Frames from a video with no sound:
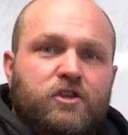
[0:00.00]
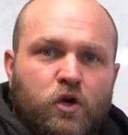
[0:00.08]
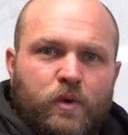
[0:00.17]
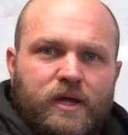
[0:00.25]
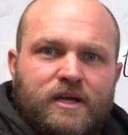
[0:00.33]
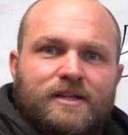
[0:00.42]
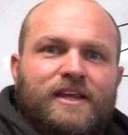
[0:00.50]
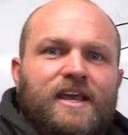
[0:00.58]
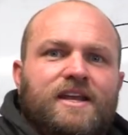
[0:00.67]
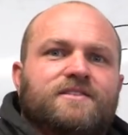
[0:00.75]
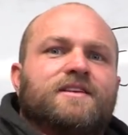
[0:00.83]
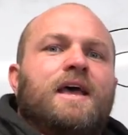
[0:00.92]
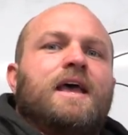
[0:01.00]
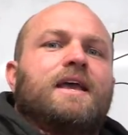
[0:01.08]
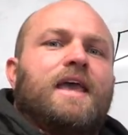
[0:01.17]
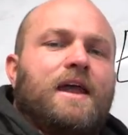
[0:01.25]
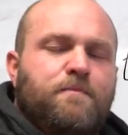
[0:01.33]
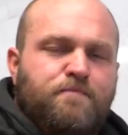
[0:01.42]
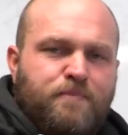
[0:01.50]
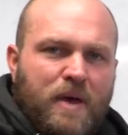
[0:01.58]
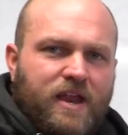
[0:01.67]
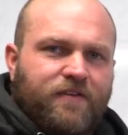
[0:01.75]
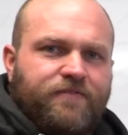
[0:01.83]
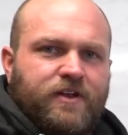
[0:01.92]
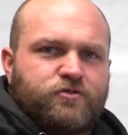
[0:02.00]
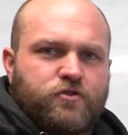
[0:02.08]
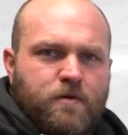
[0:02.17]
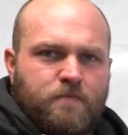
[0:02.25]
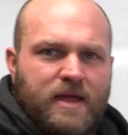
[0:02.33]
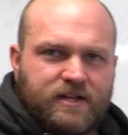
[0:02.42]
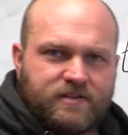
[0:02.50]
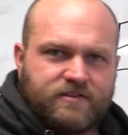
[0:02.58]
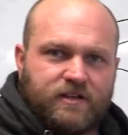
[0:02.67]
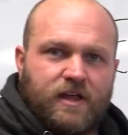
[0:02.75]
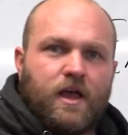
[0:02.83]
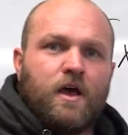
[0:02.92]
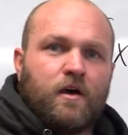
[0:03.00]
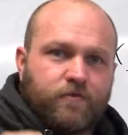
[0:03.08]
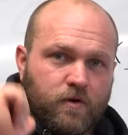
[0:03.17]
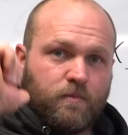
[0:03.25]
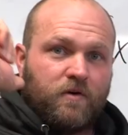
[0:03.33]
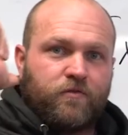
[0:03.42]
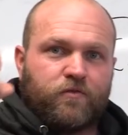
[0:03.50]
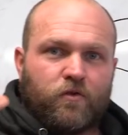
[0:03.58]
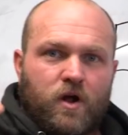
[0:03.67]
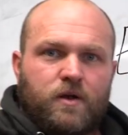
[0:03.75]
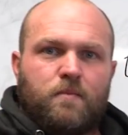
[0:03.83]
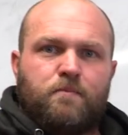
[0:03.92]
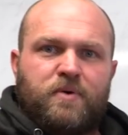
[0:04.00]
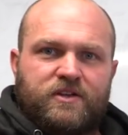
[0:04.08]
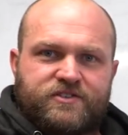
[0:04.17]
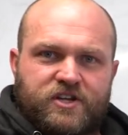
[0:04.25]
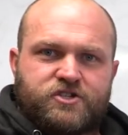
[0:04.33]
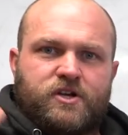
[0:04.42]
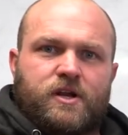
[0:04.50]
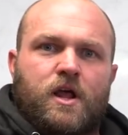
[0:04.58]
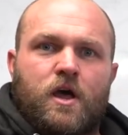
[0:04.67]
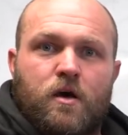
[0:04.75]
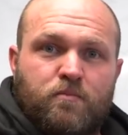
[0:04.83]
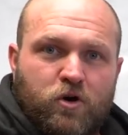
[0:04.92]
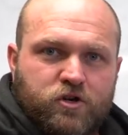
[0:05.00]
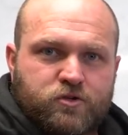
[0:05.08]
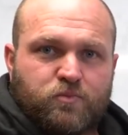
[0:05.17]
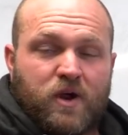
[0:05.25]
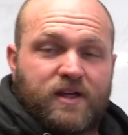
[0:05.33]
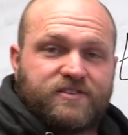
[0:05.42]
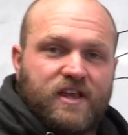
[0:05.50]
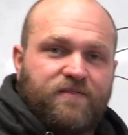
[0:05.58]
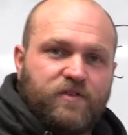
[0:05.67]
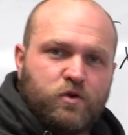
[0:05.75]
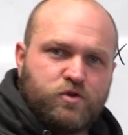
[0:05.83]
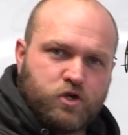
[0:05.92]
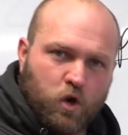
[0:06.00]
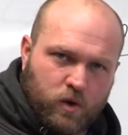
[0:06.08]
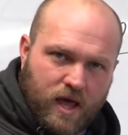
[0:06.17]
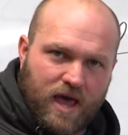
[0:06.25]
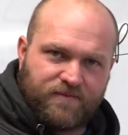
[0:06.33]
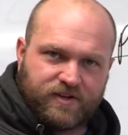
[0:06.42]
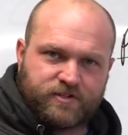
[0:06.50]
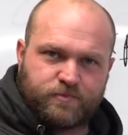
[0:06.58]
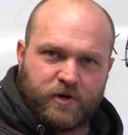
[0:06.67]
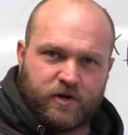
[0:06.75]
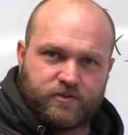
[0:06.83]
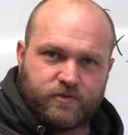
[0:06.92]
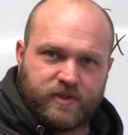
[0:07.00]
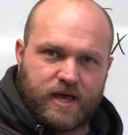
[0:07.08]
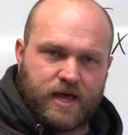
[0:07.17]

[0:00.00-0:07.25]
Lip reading: doing cleans can benefit tremendously from a front position push press. If you don't have experience with